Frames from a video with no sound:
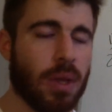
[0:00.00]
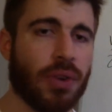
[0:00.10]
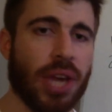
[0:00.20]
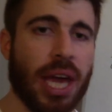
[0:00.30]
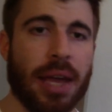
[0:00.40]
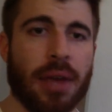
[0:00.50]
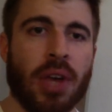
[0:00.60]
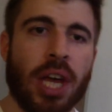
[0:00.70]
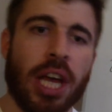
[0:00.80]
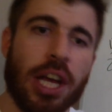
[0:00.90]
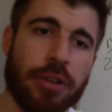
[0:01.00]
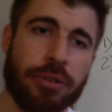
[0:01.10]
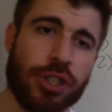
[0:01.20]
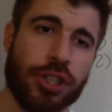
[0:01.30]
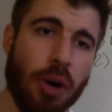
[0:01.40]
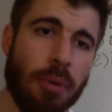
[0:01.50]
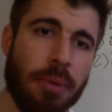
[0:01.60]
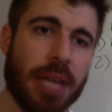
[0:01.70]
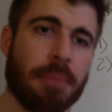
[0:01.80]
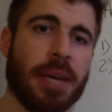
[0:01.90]
okay, there's so
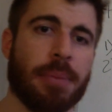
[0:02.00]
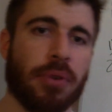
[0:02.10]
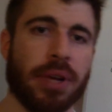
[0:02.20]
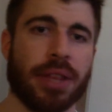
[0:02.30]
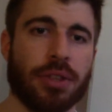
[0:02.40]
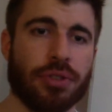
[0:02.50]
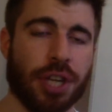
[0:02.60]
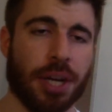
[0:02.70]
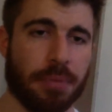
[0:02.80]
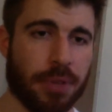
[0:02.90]
many people in the gym.